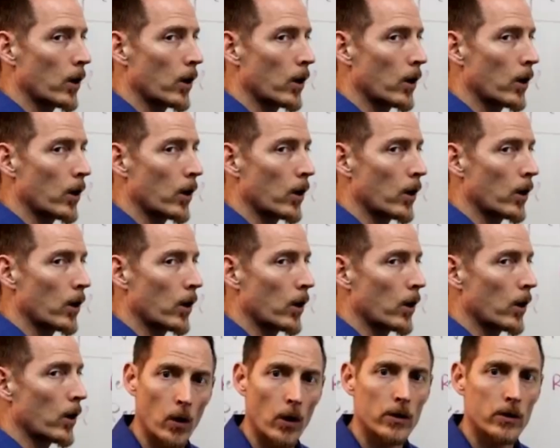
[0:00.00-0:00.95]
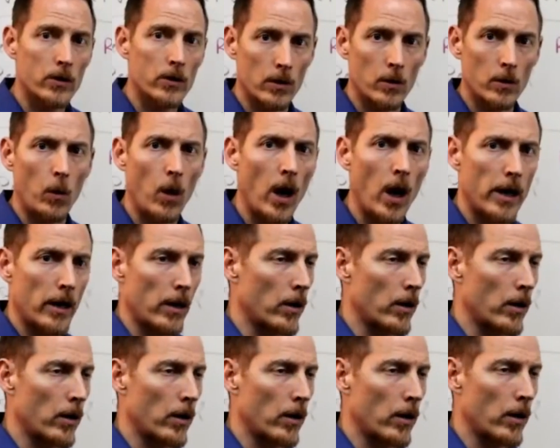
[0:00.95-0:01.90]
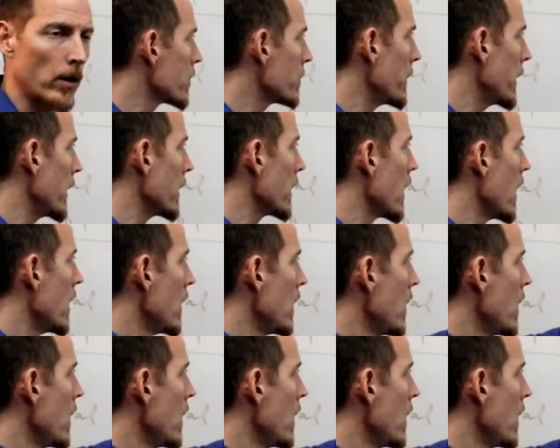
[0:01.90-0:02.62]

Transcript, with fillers: unquote shorts in the wire, so to speak.